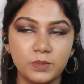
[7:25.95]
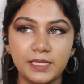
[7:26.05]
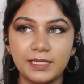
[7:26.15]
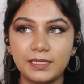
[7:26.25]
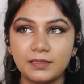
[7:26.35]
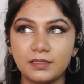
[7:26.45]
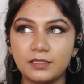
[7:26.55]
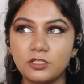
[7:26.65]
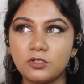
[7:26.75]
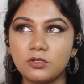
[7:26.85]
will,
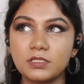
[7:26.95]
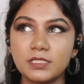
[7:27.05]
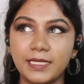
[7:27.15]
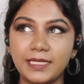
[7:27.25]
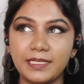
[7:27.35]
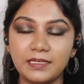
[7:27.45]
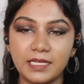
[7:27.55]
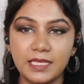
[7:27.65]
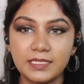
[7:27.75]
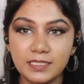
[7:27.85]
slightly
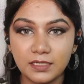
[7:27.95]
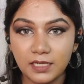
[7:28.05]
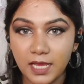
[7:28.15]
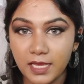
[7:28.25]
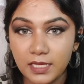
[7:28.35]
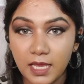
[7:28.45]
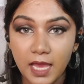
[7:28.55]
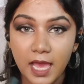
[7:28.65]
crease under eye.